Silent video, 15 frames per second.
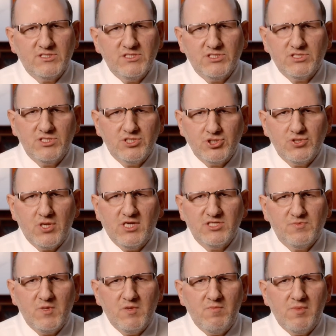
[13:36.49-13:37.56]
decision
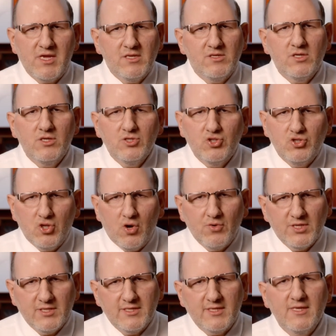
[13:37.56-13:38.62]
has been made
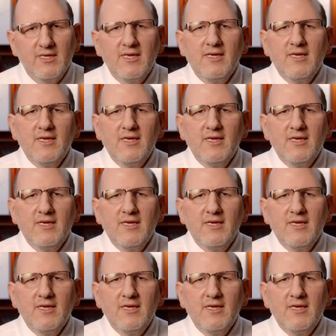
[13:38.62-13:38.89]
knowingly,